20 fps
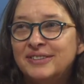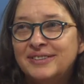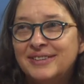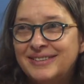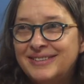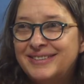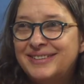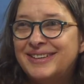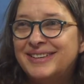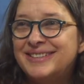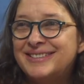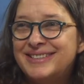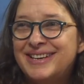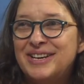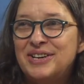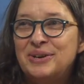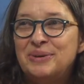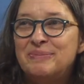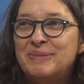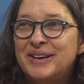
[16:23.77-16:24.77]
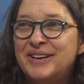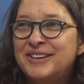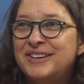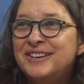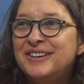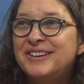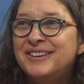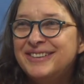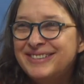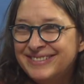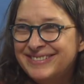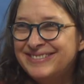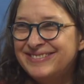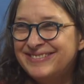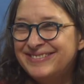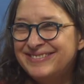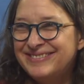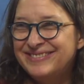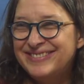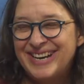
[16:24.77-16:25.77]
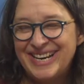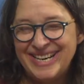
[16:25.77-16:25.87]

Yeah, sure. Because I know better. Science knows better.